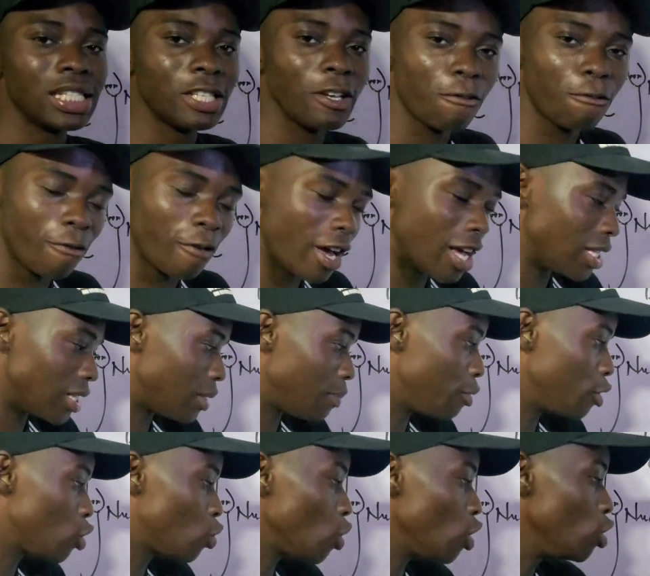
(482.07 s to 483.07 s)
difference
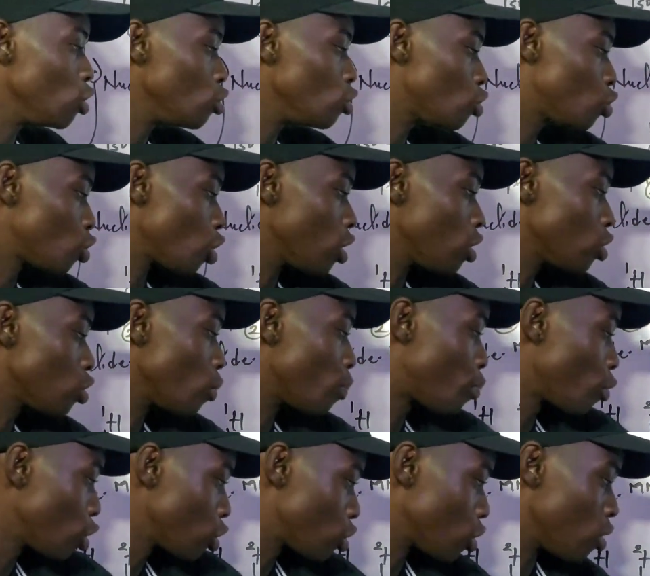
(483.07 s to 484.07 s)
between neutron to
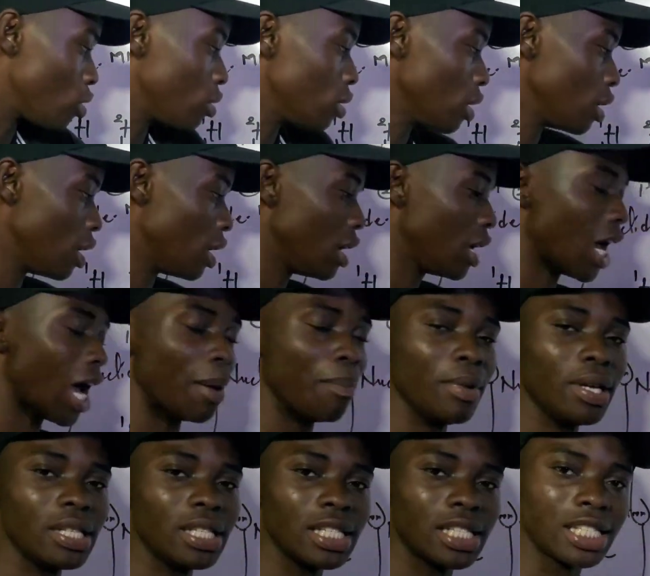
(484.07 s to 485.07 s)
proton, I
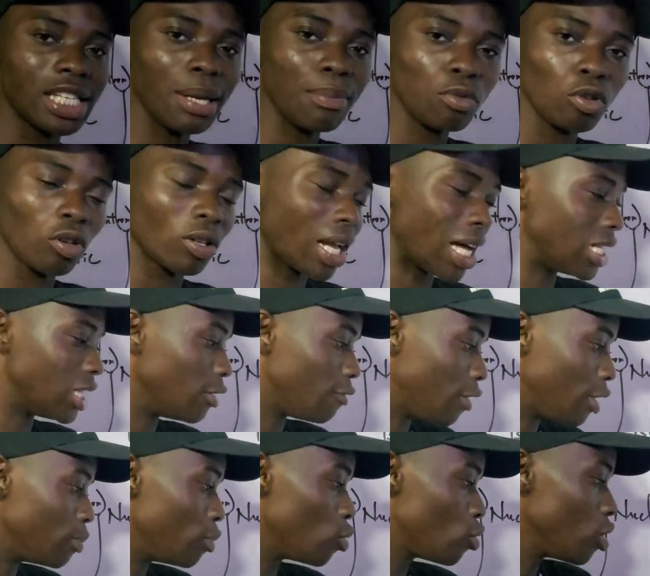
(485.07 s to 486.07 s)
mean the same nuclear
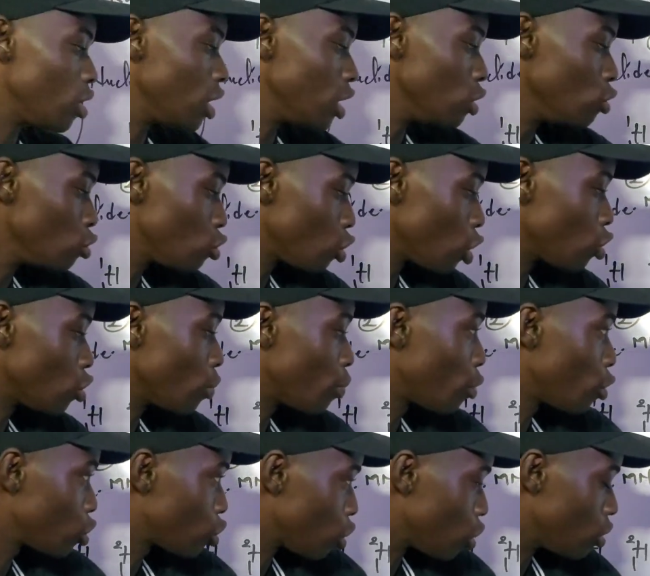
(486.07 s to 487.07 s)
difference between the neutron to
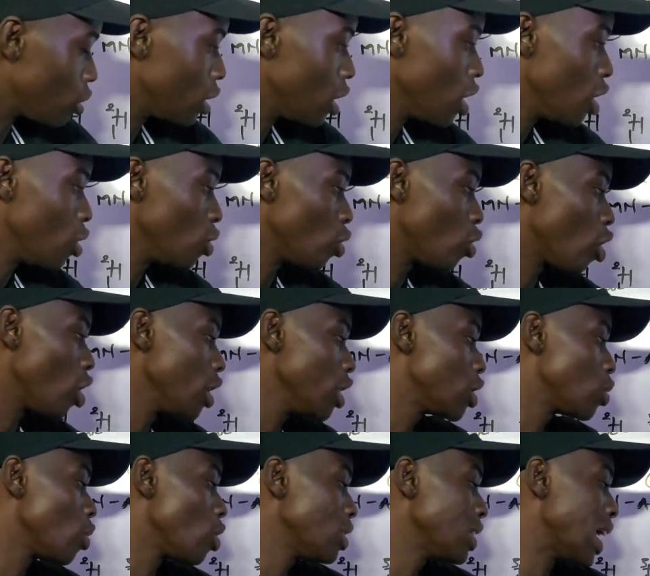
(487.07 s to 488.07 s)
proton, we call
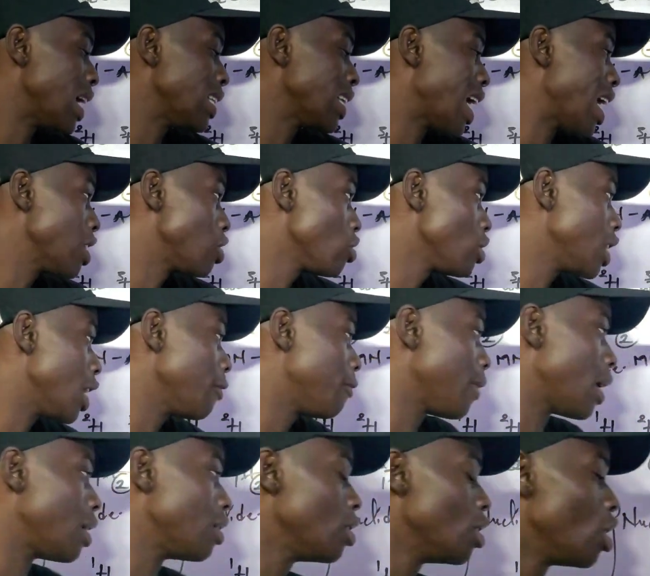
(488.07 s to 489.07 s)
it what? An
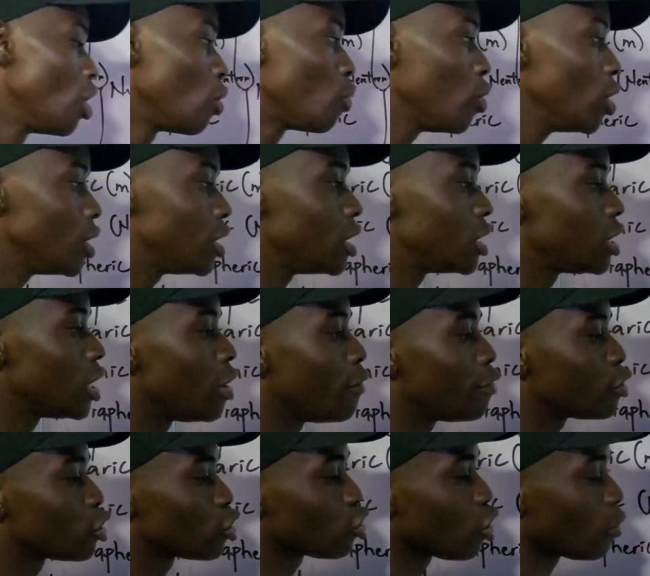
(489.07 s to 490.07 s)
isodiapher. Which is,
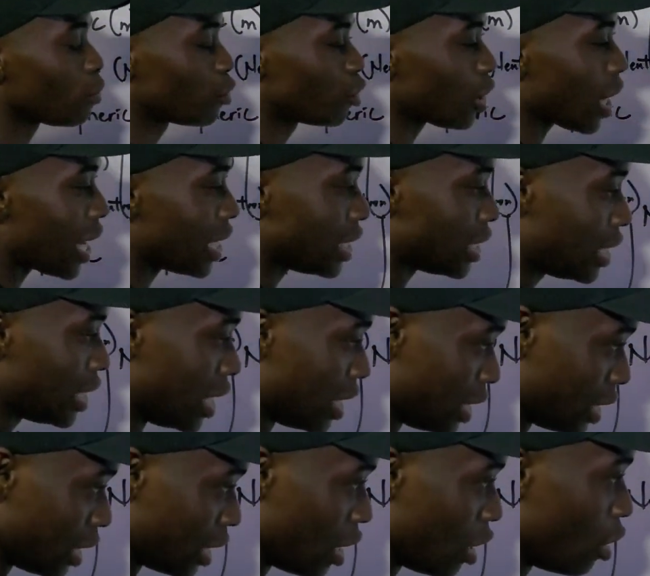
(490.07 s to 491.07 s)
if you subtract
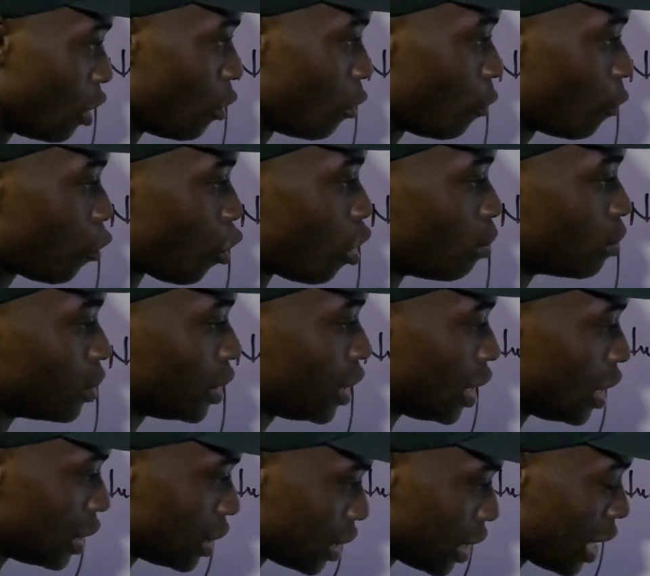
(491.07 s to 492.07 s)
this from
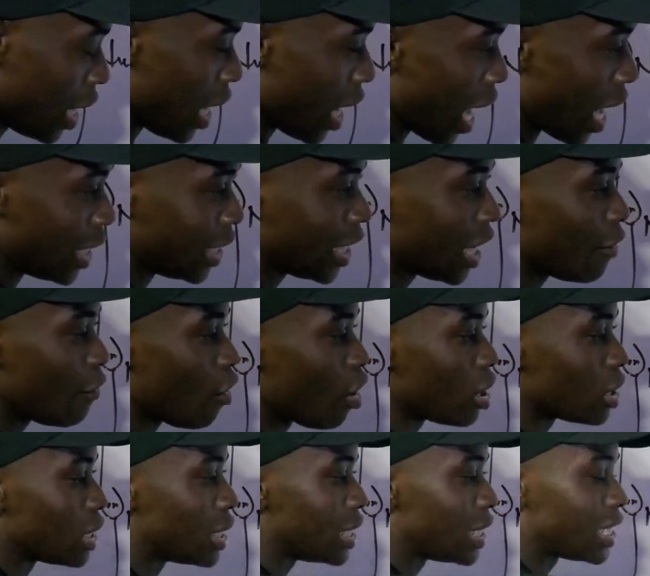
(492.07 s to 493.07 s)
this and give
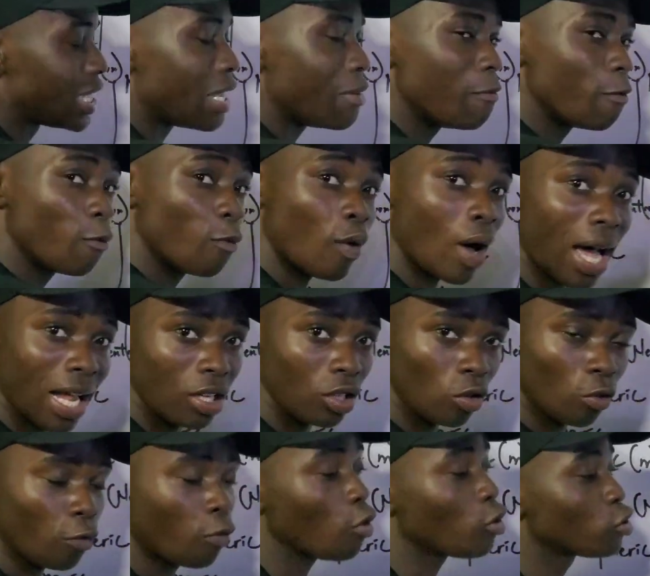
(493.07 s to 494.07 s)
us the same
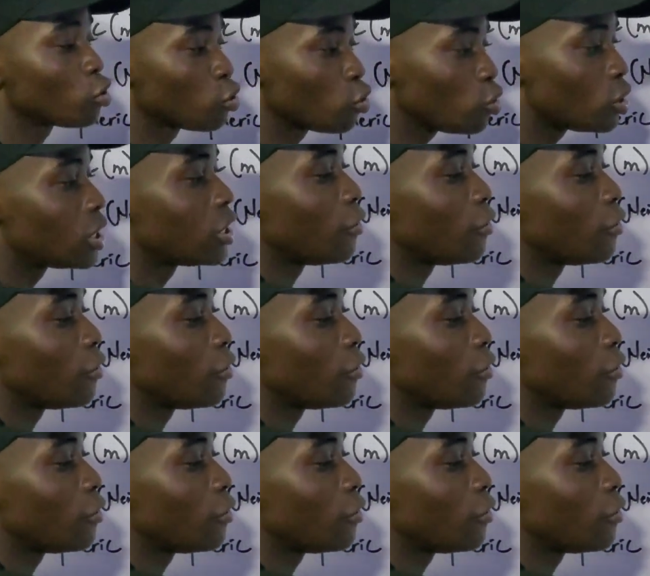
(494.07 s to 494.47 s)
value for two